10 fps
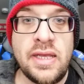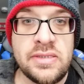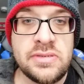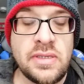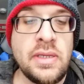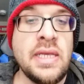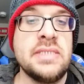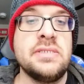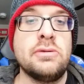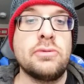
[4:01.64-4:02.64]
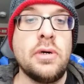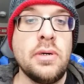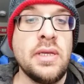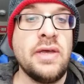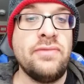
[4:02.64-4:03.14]

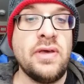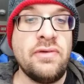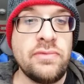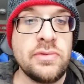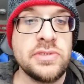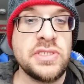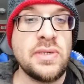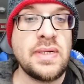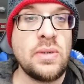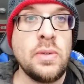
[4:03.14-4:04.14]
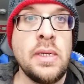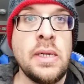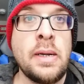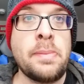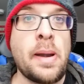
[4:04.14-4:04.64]
ever sell out? Probably
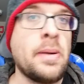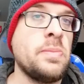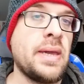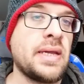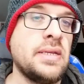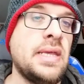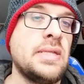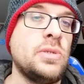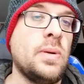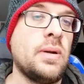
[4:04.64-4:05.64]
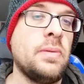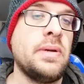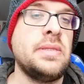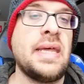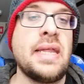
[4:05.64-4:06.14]
back in the Attitude Era, but not
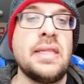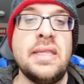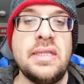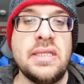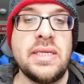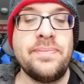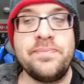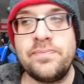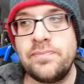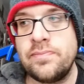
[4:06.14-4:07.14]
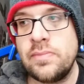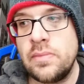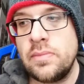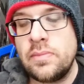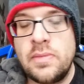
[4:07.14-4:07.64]
lately. It does
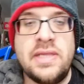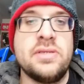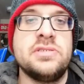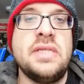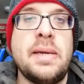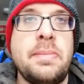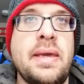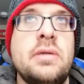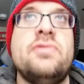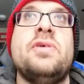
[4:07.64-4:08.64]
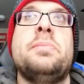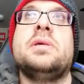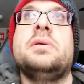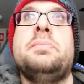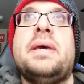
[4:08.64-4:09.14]
not matter if they bring in back
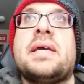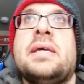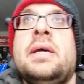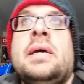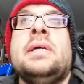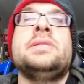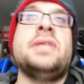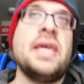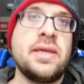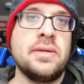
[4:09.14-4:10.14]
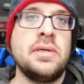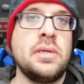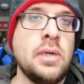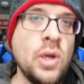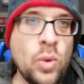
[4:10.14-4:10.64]
Taker or
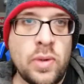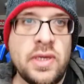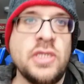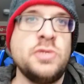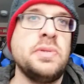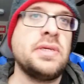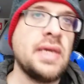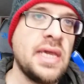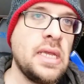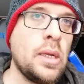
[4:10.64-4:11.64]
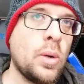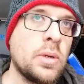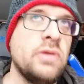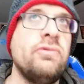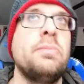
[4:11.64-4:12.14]
HBK or even Bret
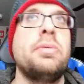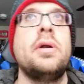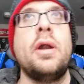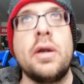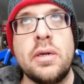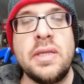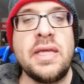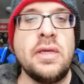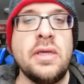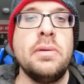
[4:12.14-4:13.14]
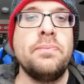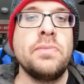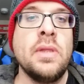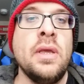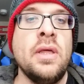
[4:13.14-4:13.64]
Hart. Yeah, they there
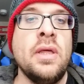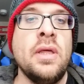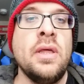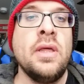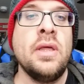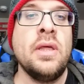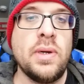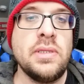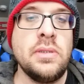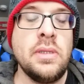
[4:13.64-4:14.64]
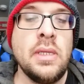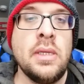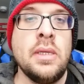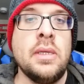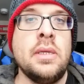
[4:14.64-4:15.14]
for one
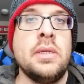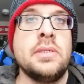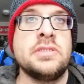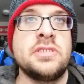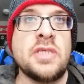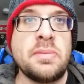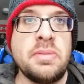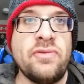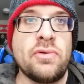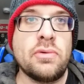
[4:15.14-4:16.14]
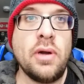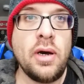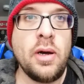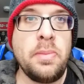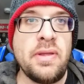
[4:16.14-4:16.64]
segment for Raw, but after
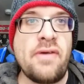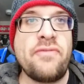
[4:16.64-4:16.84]
that,